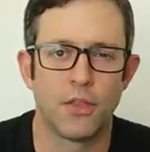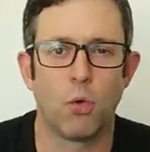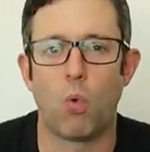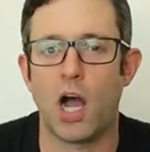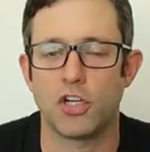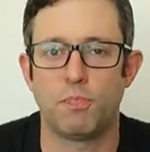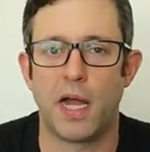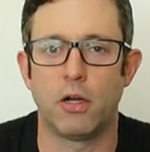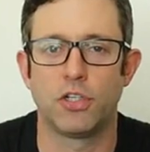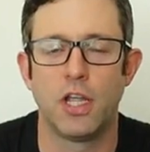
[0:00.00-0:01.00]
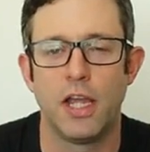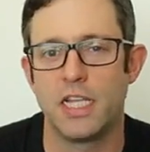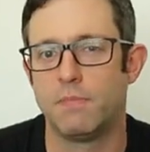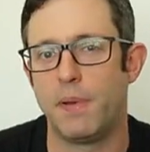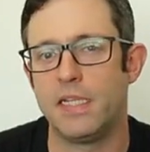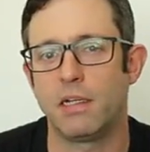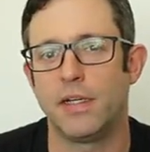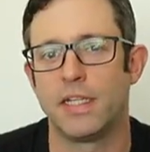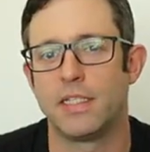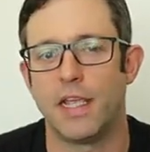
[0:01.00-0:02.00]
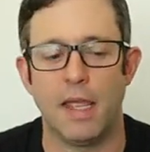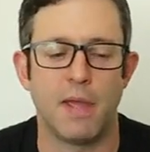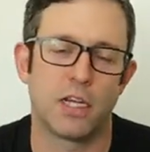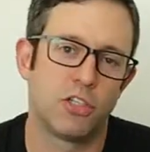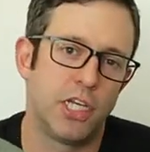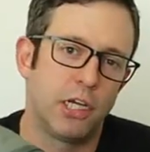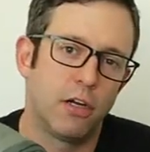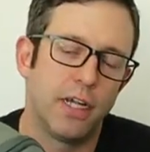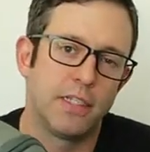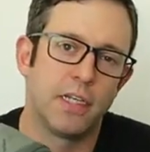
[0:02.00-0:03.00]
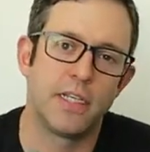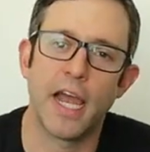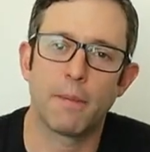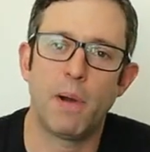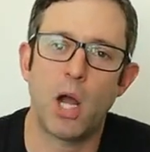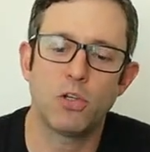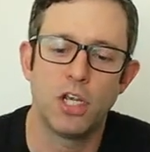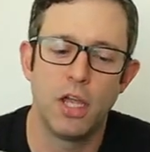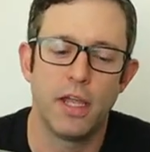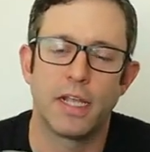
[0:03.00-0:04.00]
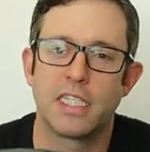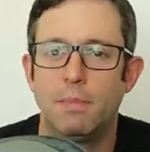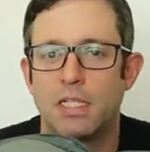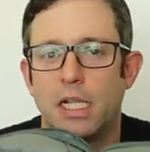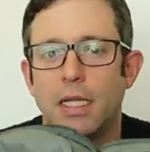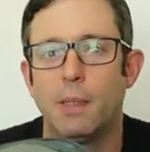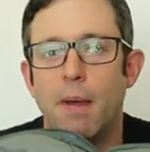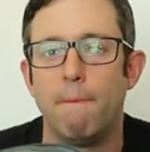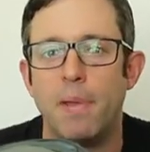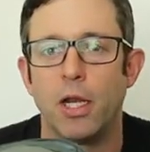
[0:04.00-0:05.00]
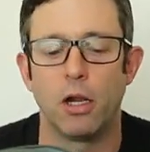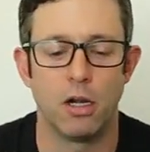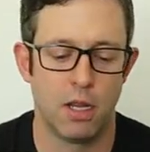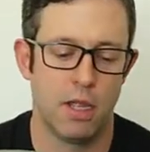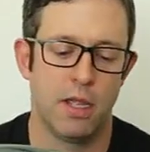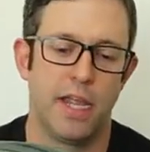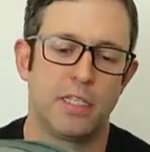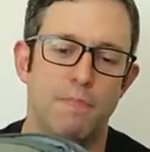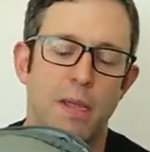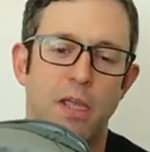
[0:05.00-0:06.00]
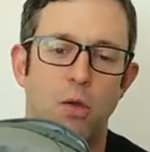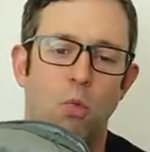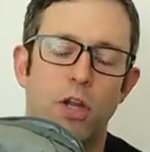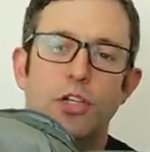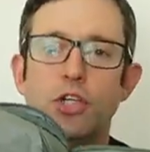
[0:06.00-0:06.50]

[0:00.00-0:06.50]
The wash pouch has basically the same exterior as the tech pouch, except it's a little bit bigger. It's maybe 1 or